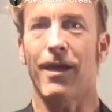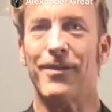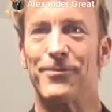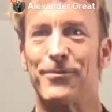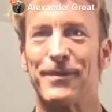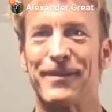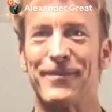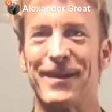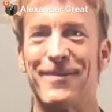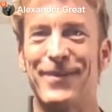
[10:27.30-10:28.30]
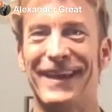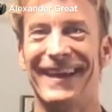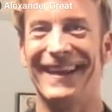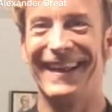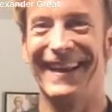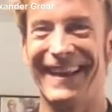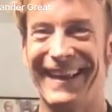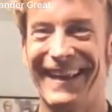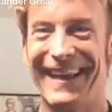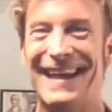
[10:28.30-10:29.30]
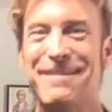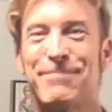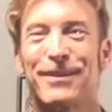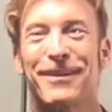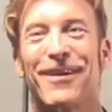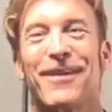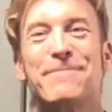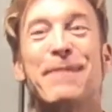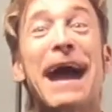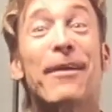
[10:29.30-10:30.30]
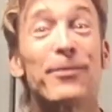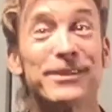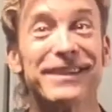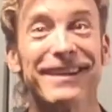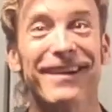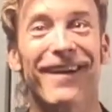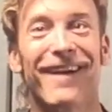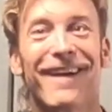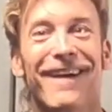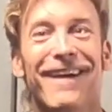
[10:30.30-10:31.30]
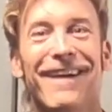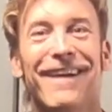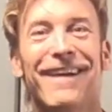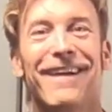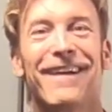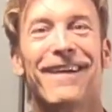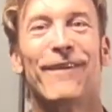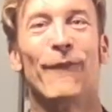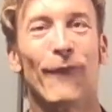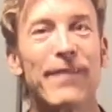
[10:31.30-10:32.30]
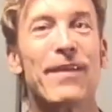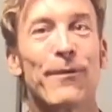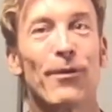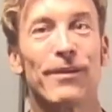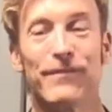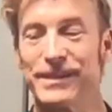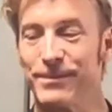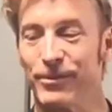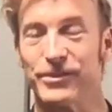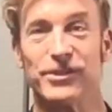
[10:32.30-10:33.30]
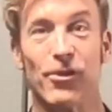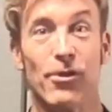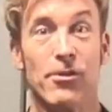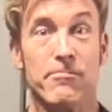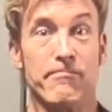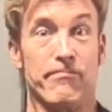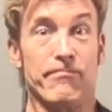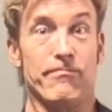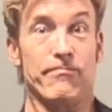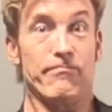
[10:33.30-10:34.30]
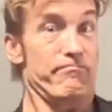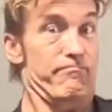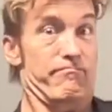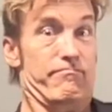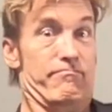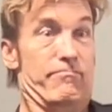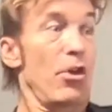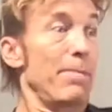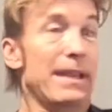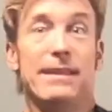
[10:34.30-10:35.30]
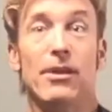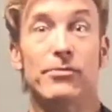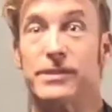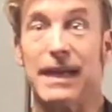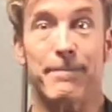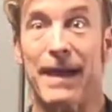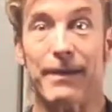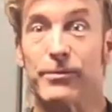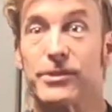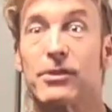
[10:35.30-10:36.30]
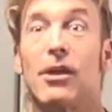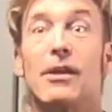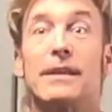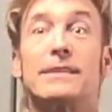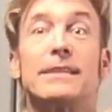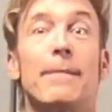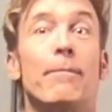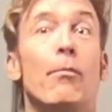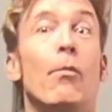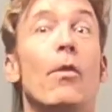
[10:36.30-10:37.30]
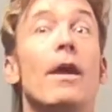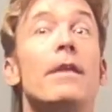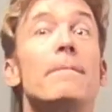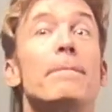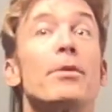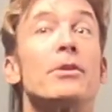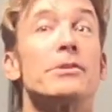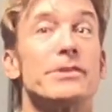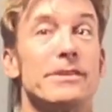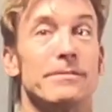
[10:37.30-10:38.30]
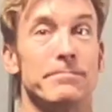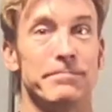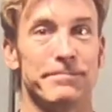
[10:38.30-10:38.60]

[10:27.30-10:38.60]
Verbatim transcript: Are you thinking what I'm thinking? He put a card backwards in here when they were in. So nobody knows that backwards card except one person